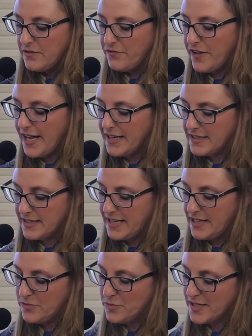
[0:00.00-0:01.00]

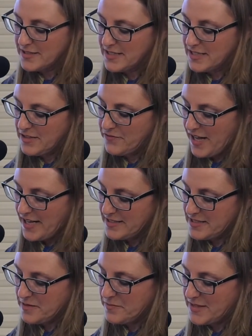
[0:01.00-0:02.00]
Finally, Ruskin advised
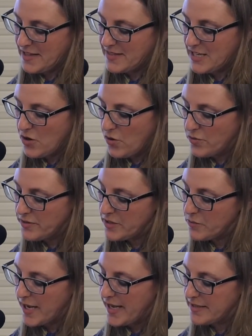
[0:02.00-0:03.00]
them that the only
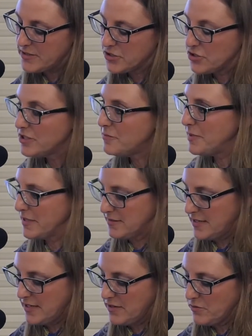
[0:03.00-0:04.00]
way to good
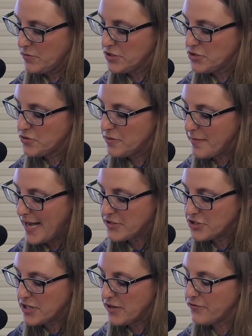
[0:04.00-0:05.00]
building was to
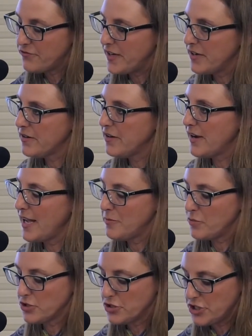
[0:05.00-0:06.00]
imagine a fairer and
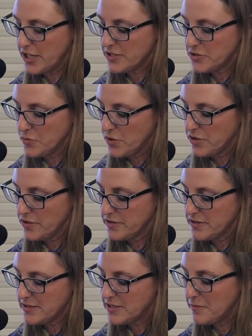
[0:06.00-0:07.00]
more just
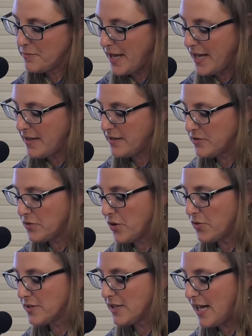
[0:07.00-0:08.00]
world, to make,
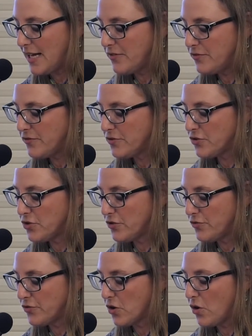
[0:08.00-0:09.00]
quote, life good
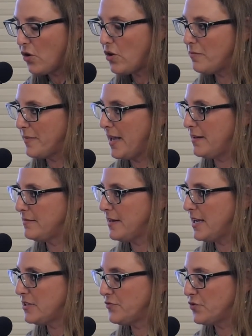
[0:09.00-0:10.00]
for all men
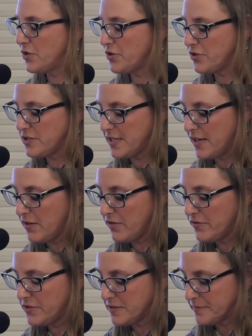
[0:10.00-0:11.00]
as for
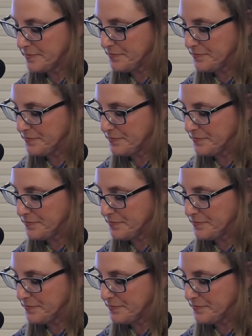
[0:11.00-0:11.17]
yourselves.